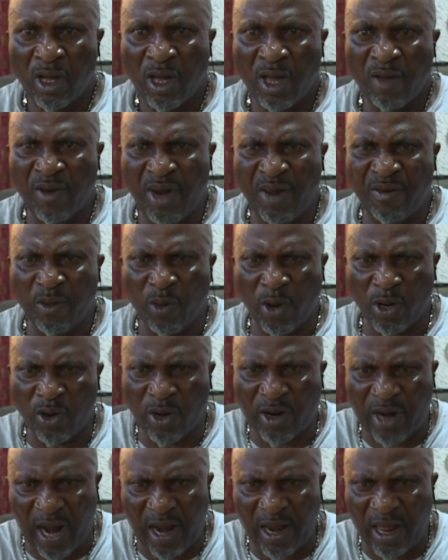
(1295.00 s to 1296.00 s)
Even if you want
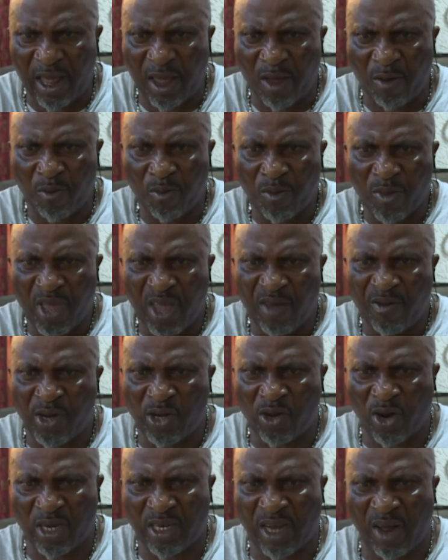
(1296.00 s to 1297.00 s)
to carry him, if you
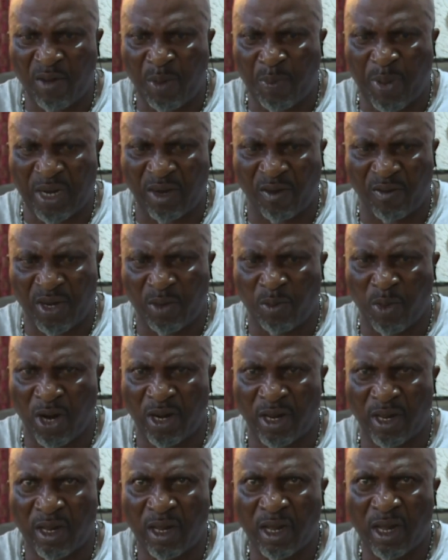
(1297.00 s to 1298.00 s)
touch every part of the
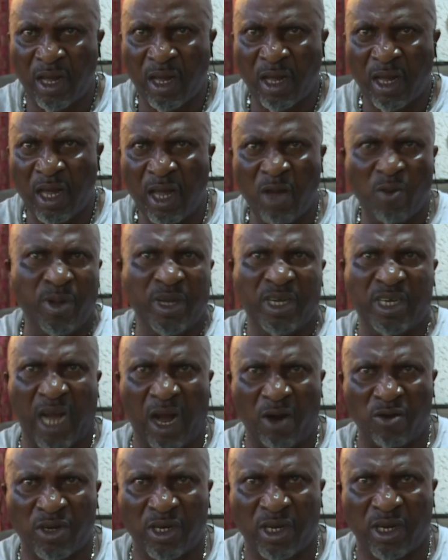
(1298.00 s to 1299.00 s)
body, he'll be
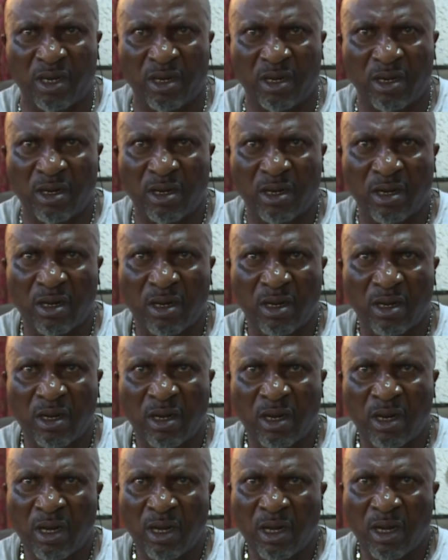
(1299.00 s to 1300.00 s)
shouting.
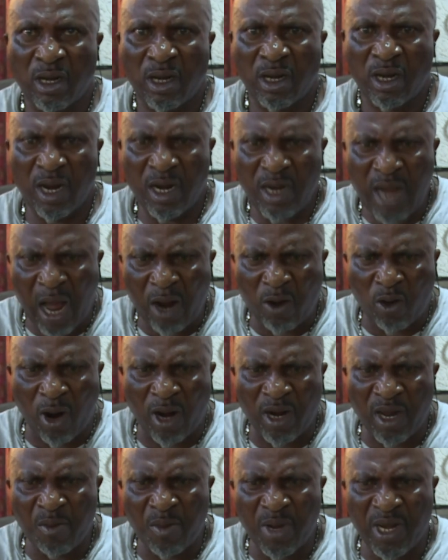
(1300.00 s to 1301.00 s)
He now
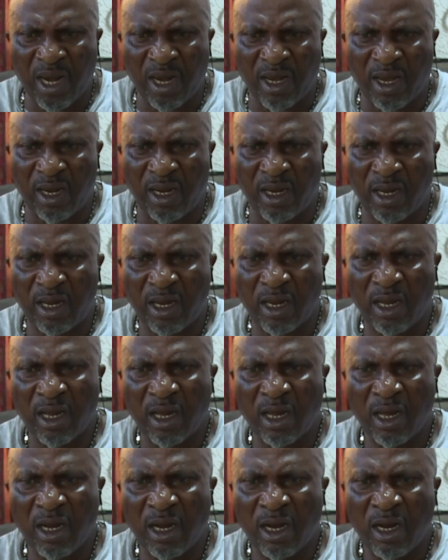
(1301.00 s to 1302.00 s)
called immediately.
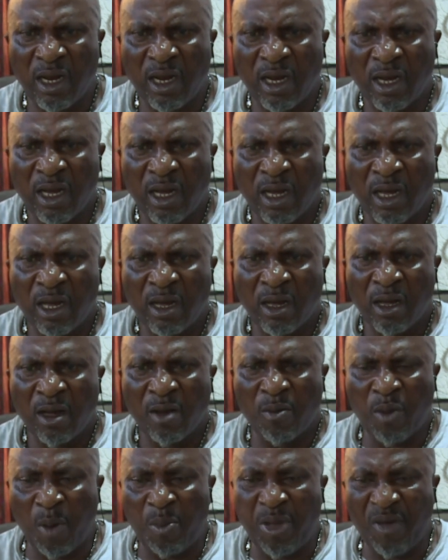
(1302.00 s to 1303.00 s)

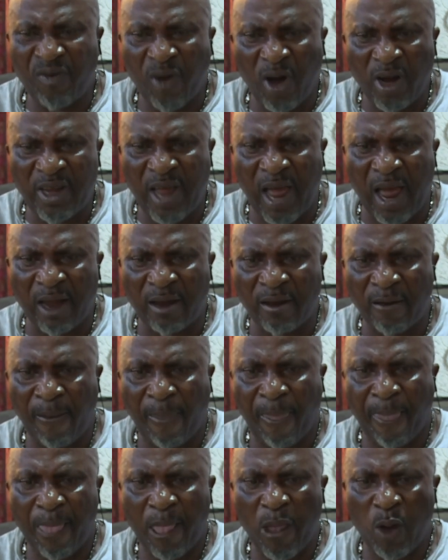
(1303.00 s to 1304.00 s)
But before then,
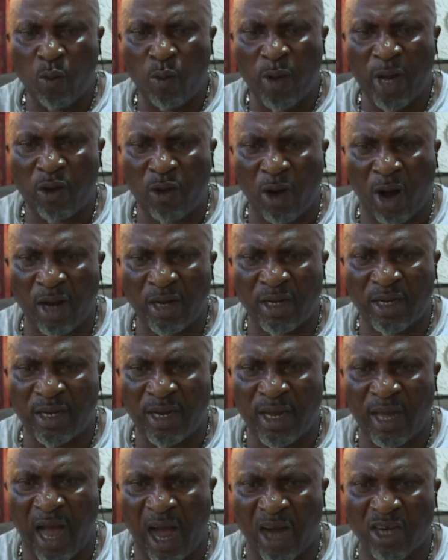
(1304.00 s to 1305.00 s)
we called
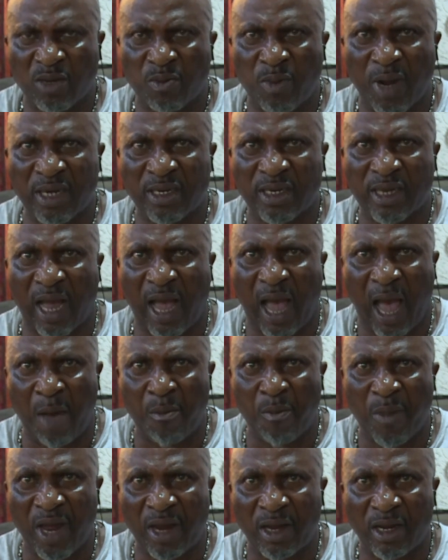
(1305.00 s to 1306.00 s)
the housemaster,
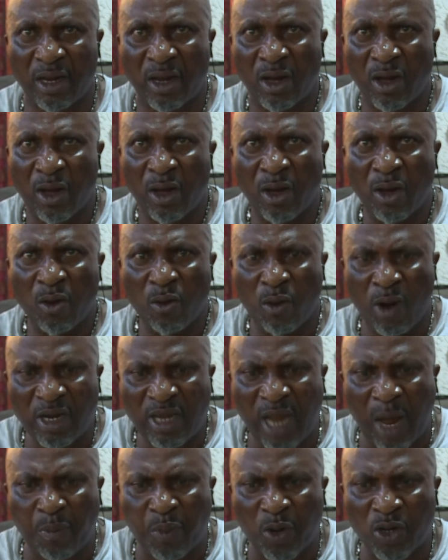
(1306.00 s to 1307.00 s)
Ahmed.
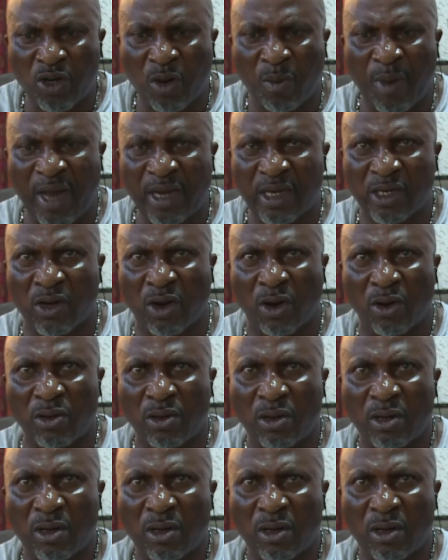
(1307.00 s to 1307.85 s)
What happened to my son?